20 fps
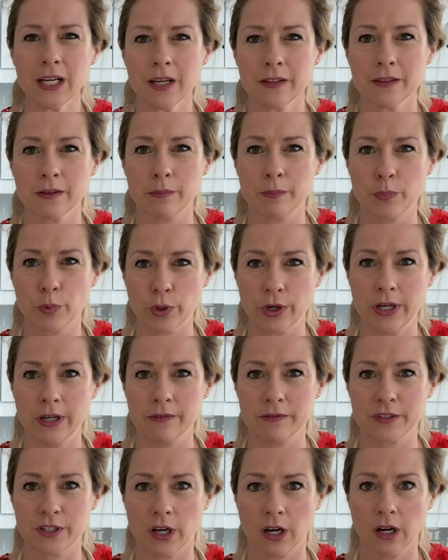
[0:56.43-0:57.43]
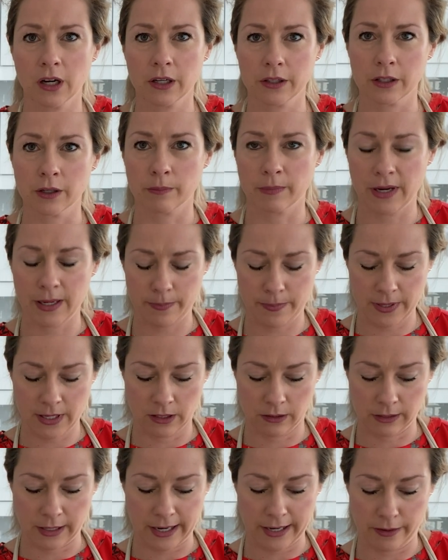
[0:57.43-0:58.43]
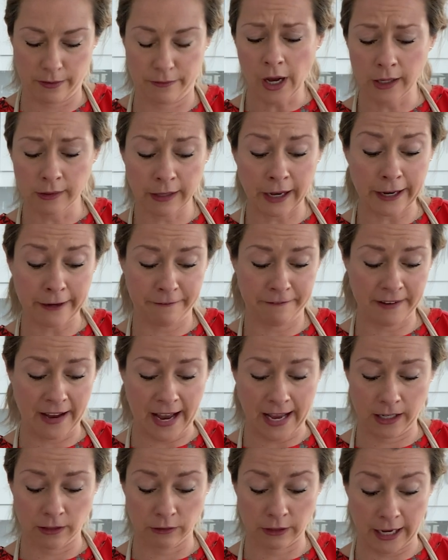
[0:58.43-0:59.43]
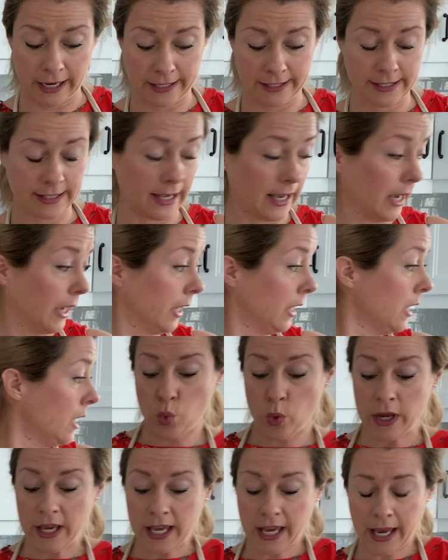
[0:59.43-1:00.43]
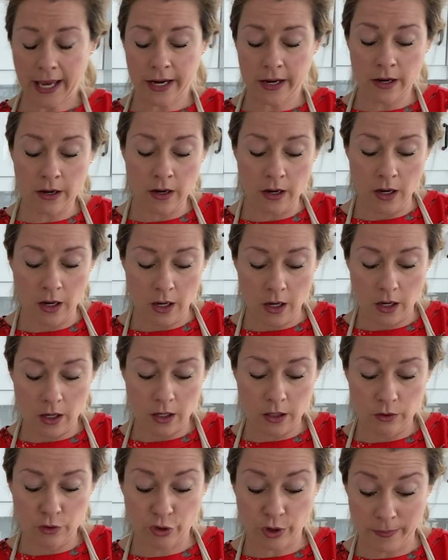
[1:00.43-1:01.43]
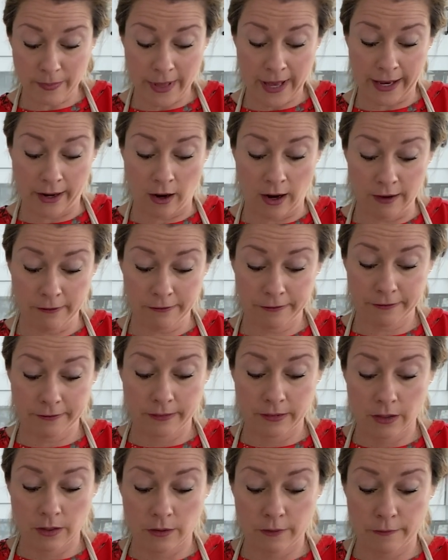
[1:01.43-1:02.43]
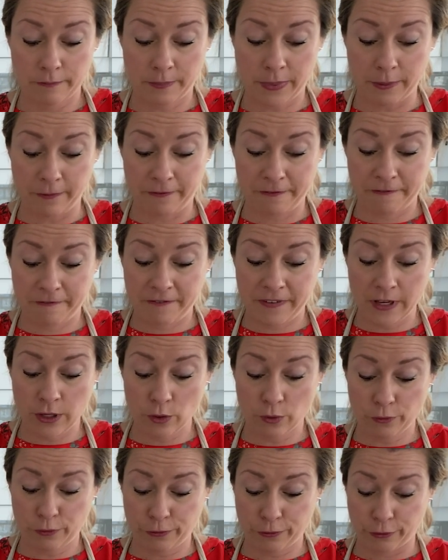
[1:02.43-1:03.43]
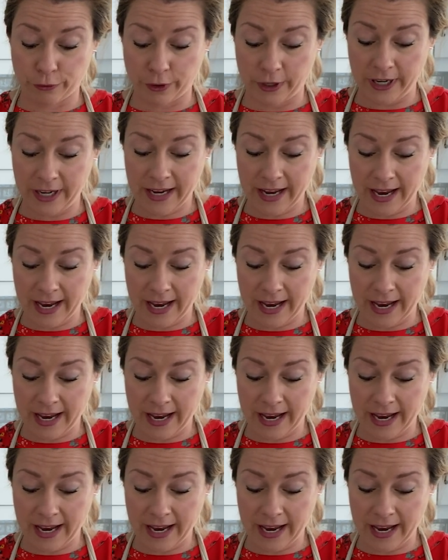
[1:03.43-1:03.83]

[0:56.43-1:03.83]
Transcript: on the breed of duck, there might be a lot of fat, a lot of skin. We can trim that off, but feel free